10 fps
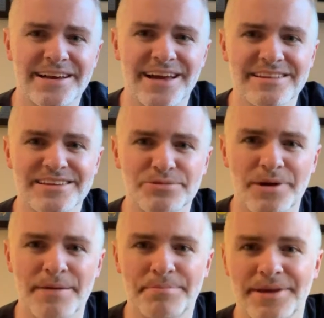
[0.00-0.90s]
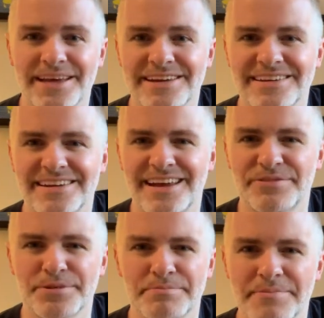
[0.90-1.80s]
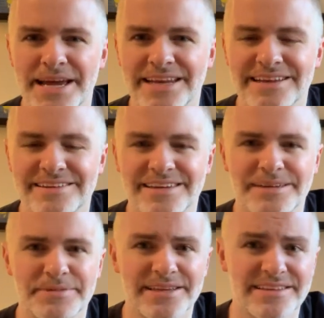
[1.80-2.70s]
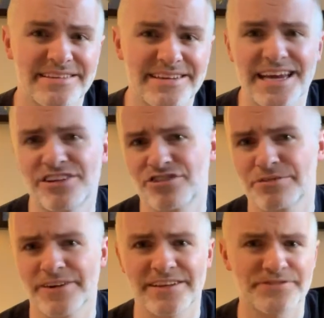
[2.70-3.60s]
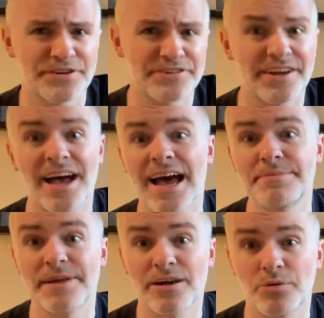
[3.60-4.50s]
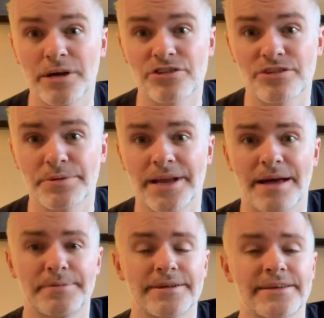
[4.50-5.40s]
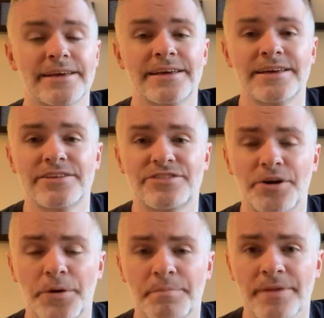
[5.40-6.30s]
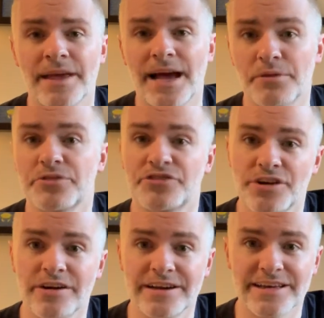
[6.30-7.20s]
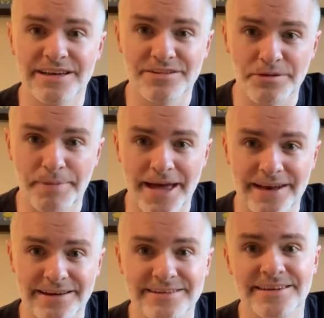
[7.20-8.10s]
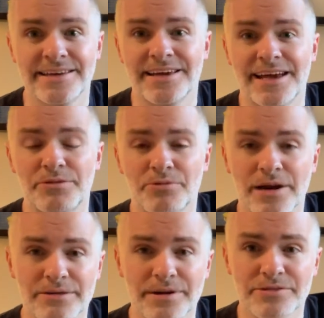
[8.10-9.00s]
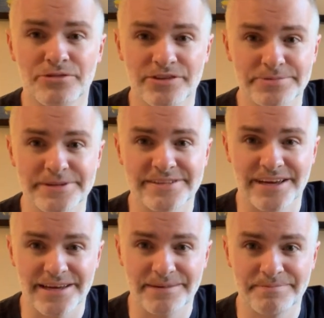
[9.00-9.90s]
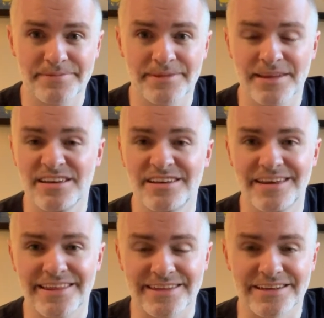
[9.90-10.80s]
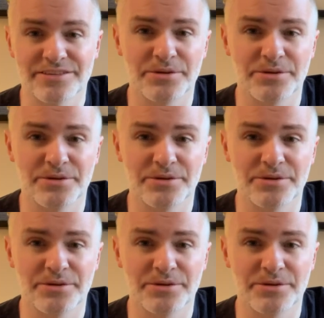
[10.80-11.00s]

Otley's rep and it never made it to him to get the sketch, or vice versa. I'm not quite sure what happened. So I was starting to get a little panicked. And right around Christmas time, nothing.